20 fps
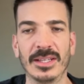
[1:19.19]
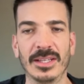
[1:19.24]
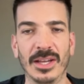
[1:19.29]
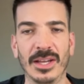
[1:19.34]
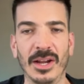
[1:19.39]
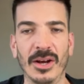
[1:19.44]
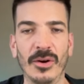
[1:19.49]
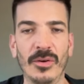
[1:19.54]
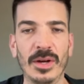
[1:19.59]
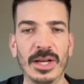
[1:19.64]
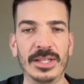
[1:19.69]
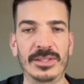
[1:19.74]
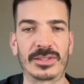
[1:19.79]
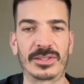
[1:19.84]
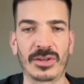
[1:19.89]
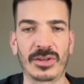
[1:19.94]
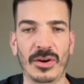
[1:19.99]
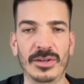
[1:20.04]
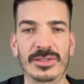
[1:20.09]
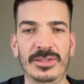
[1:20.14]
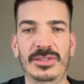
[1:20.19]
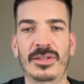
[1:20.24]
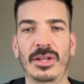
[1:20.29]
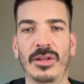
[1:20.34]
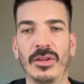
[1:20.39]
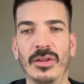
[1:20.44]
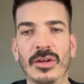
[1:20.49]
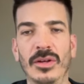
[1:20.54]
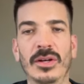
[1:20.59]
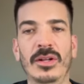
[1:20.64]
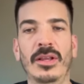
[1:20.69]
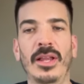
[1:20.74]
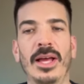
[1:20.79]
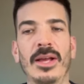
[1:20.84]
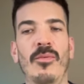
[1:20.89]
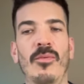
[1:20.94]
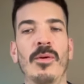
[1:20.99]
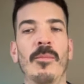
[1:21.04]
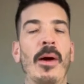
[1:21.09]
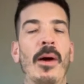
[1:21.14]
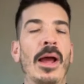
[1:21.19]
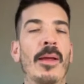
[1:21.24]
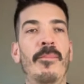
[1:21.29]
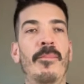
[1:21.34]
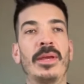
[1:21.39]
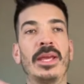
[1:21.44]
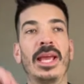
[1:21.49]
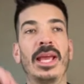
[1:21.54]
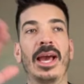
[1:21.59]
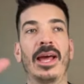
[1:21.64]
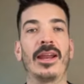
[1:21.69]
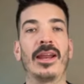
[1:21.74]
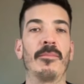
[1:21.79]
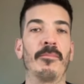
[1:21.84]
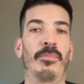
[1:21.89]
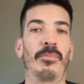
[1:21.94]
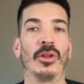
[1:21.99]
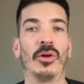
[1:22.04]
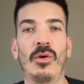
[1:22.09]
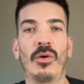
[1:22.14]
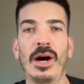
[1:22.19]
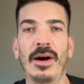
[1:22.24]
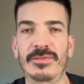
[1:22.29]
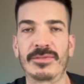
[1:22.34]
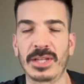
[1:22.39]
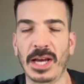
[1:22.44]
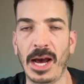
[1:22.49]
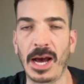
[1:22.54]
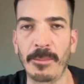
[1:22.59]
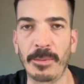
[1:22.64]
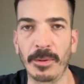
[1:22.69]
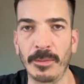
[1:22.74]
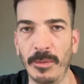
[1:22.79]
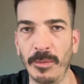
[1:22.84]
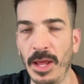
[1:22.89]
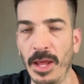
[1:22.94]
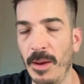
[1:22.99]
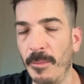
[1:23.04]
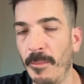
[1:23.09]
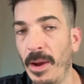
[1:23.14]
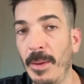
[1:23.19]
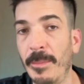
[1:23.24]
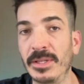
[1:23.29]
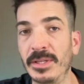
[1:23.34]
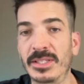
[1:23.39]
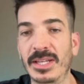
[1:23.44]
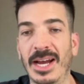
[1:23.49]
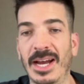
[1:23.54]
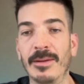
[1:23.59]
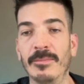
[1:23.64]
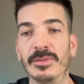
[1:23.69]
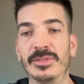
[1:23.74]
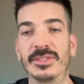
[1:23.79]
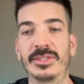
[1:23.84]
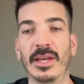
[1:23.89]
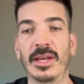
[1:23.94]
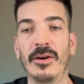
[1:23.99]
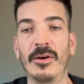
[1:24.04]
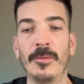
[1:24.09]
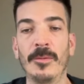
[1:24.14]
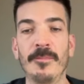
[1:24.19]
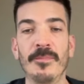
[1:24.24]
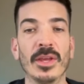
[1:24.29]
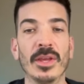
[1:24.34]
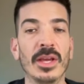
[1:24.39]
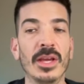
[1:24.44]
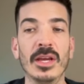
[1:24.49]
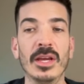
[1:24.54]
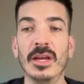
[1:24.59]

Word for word: you know, it starts to look like we might be at a blow off top and it might be time to sell.